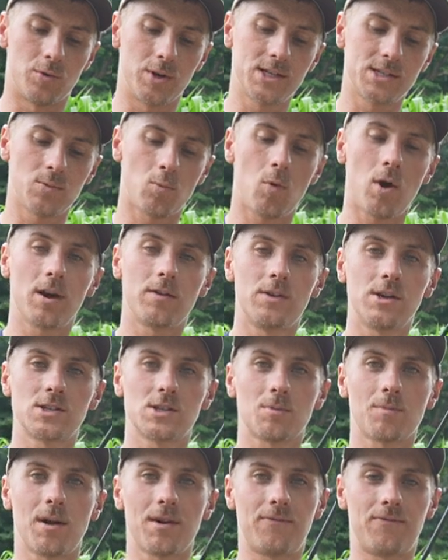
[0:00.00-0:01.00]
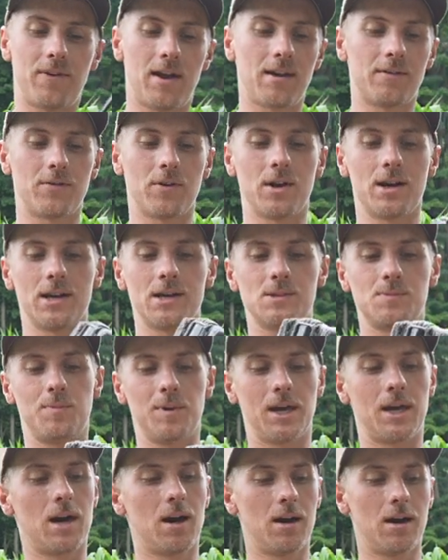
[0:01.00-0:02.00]
reason why these are my favorite is
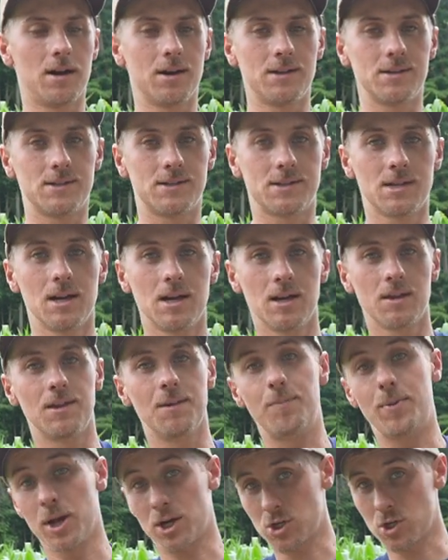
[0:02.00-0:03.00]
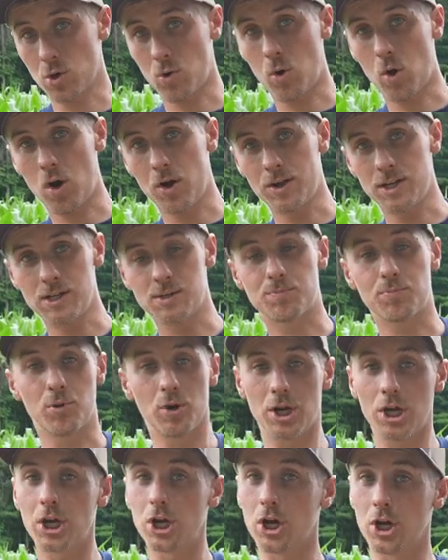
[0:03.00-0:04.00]
because the picture quality is
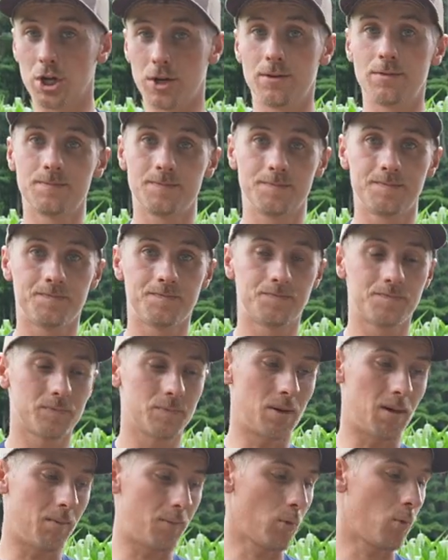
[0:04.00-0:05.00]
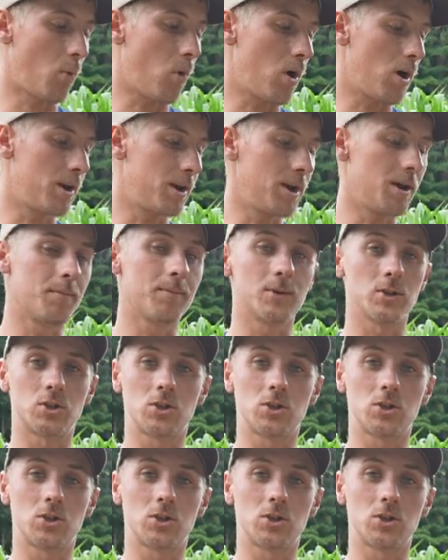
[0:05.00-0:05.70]
pretty good, number one. Number